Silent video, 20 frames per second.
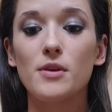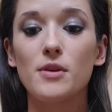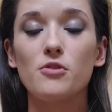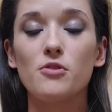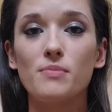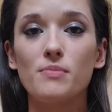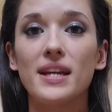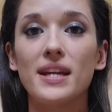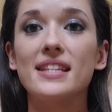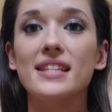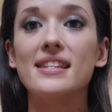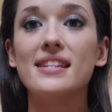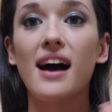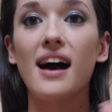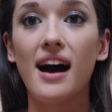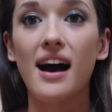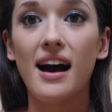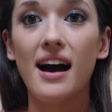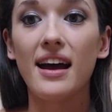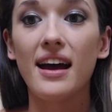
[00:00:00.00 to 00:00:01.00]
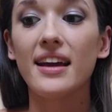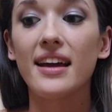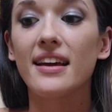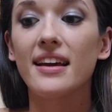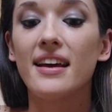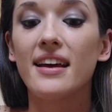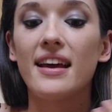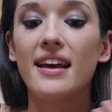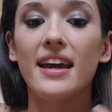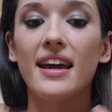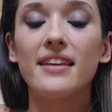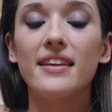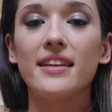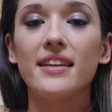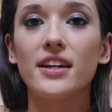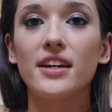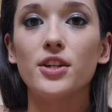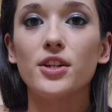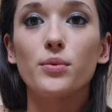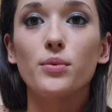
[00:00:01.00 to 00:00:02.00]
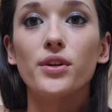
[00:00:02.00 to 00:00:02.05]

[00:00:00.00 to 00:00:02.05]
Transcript: It remains high, and that your